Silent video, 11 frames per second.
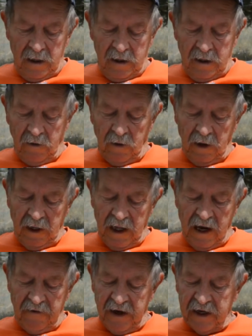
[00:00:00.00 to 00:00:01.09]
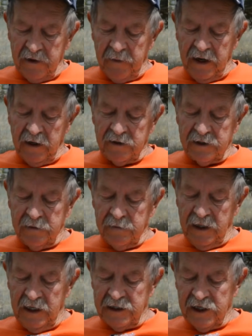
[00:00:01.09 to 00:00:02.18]
There were a lot of incubators.
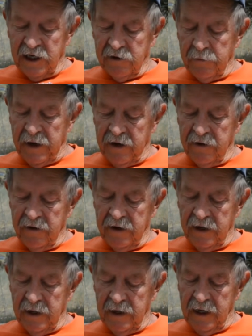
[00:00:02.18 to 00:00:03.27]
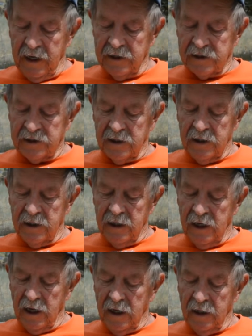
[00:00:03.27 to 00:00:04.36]
Each incubator has
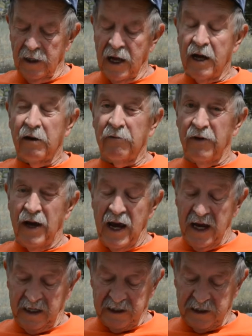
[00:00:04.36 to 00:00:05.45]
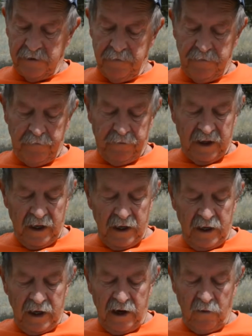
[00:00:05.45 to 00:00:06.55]
a lot of eggs.
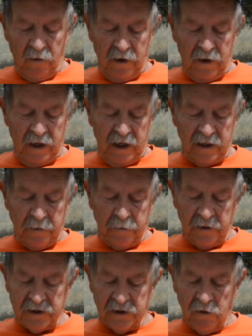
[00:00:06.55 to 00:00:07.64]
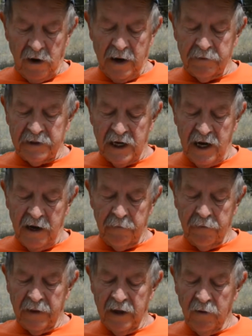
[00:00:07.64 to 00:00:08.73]
At the prescribed time,
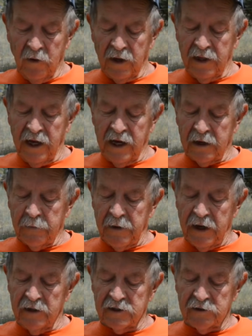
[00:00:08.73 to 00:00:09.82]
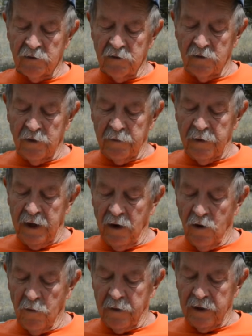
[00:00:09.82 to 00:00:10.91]
one of the incubators would be
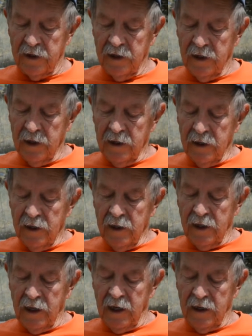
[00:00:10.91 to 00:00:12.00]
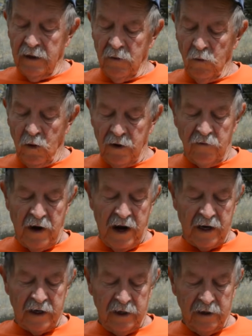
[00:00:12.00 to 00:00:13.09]
open and one
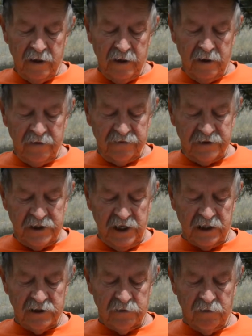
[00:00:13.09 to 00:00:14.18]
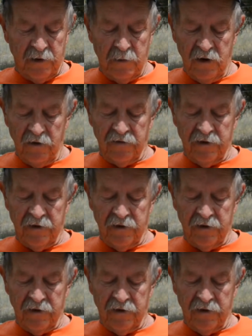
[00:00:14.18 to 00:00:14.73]
rack of chicks removed.